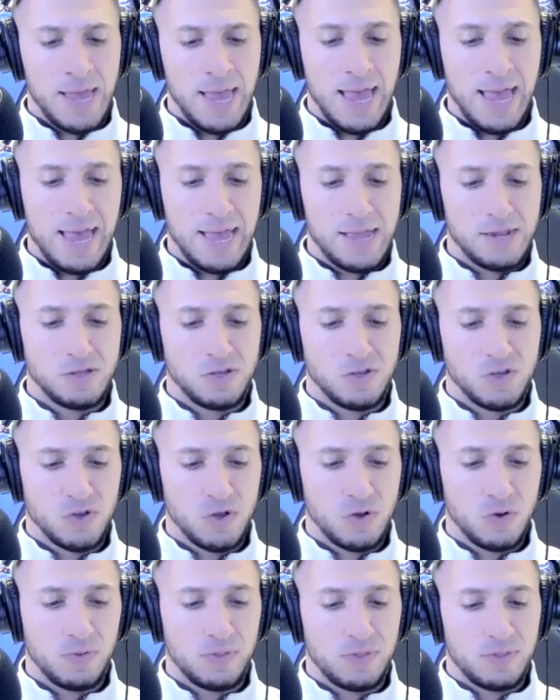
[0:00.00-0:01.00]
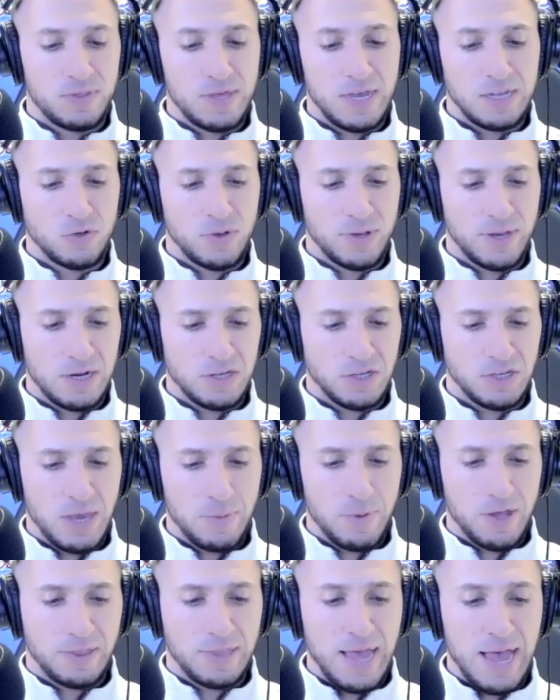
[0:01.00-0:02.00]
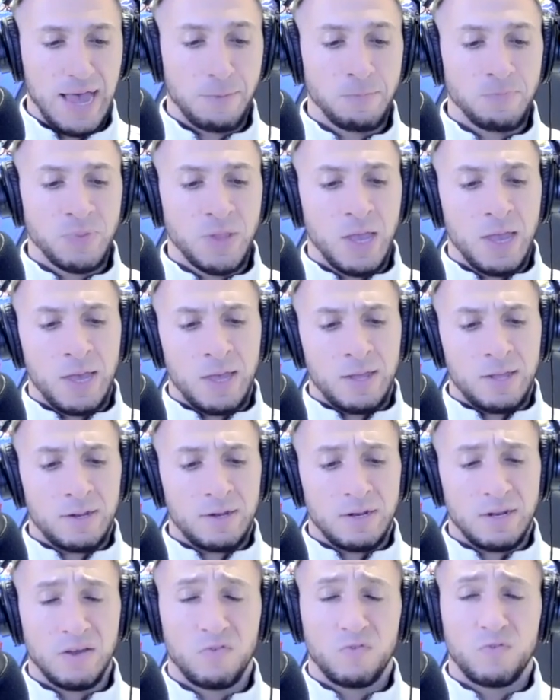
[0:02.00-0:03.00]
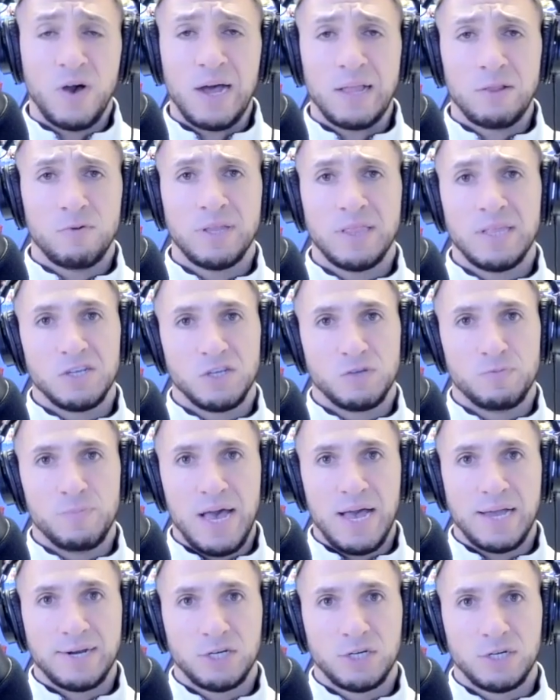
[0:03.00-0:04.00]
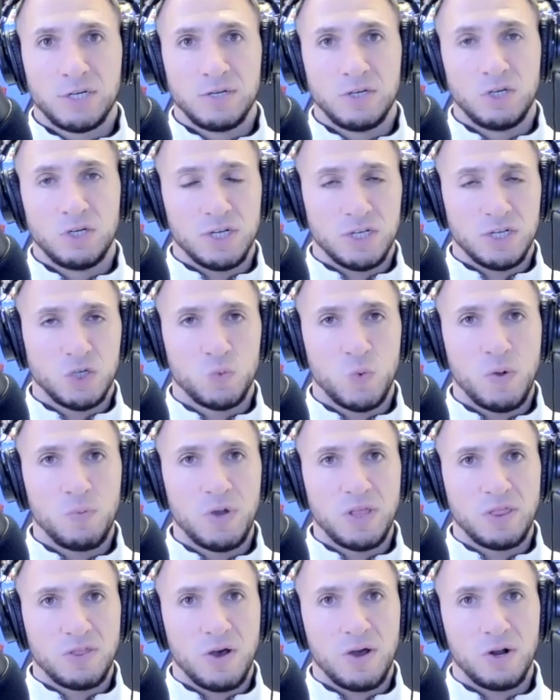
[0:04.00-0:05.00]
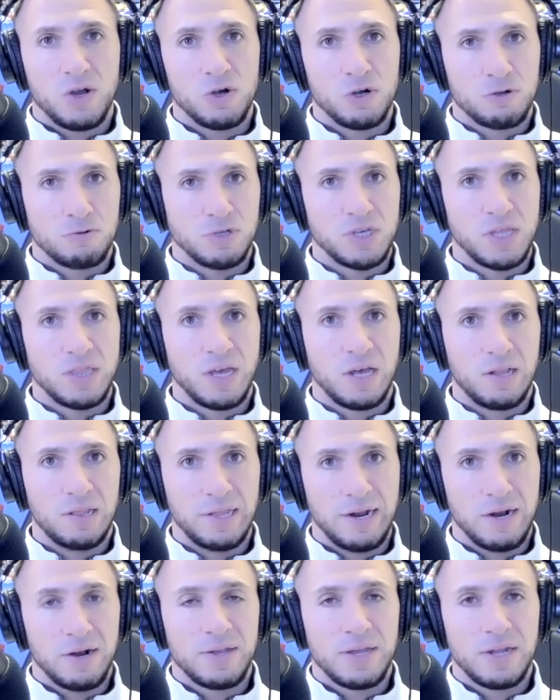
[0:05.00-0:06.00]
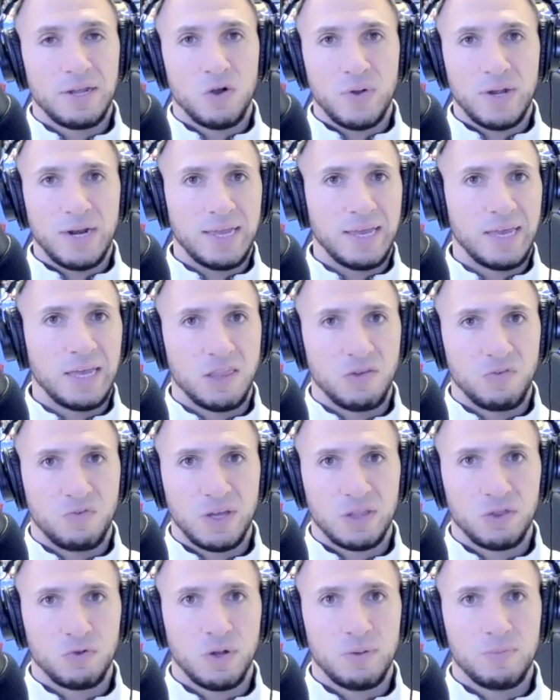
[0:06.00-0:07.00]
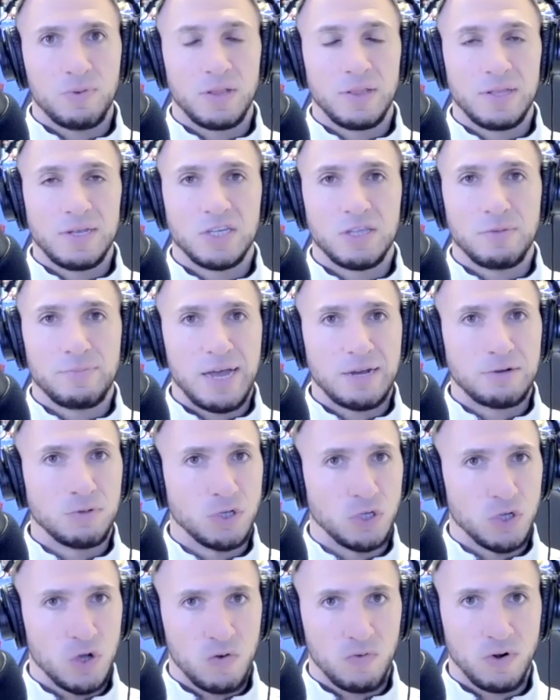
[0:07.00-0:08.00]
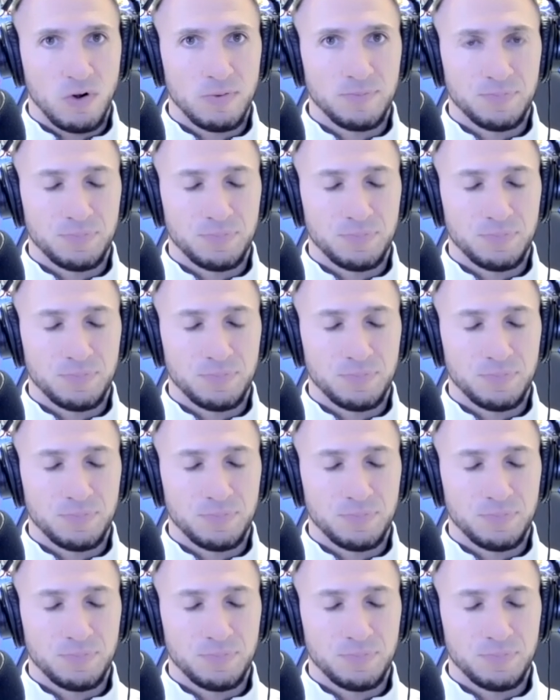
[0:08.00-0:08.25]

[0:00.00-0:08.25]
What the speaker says: And so that's all I got to say about that. Now, following this match, just when we thought Hook was in the clear, he didn't get the victory, but at least the match was over.